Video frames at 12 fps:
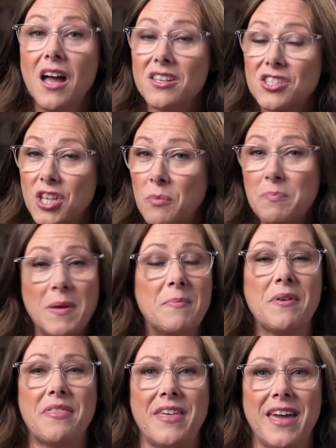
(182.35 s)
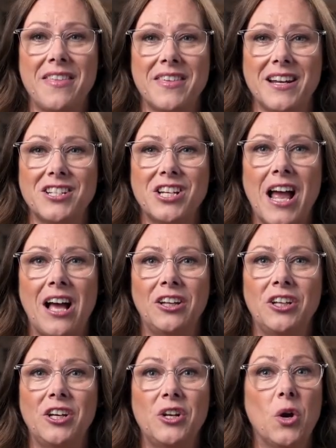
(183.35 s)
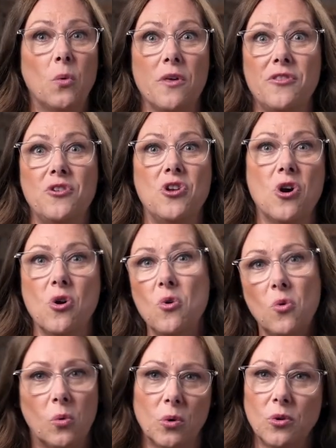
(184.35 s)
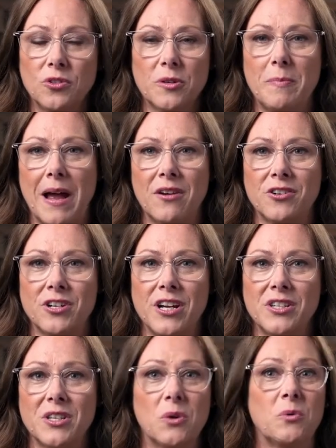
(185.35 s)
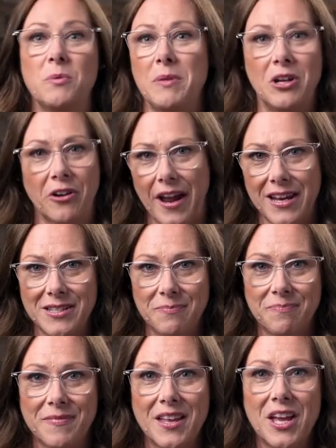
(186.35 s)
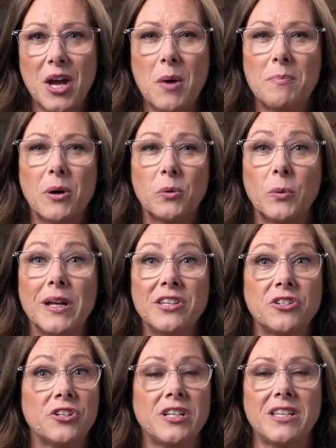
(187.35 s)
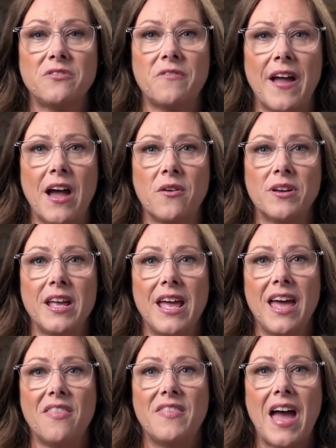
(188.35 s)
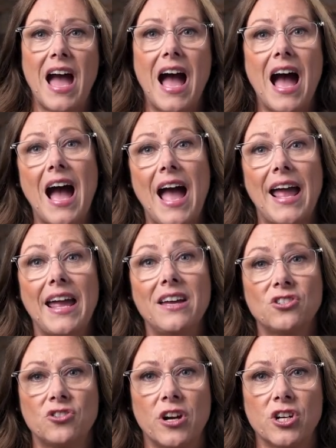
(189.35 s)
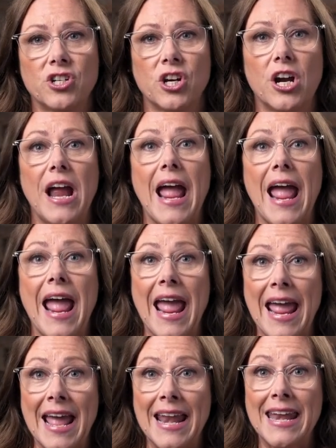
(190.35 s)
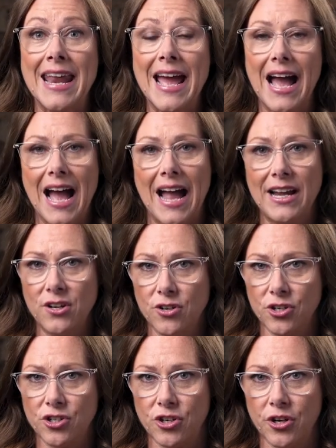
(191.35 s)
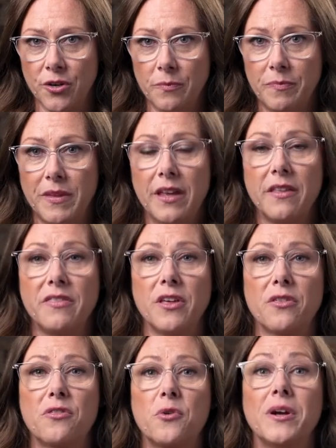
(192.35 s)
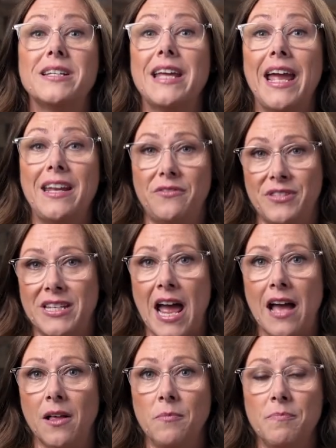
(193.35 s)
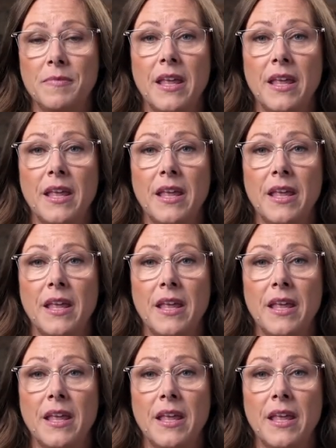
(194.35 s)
Some people think that a childhood with no rules or boundaries would be great, but research has found that high structure and high nurture, the authoritative style,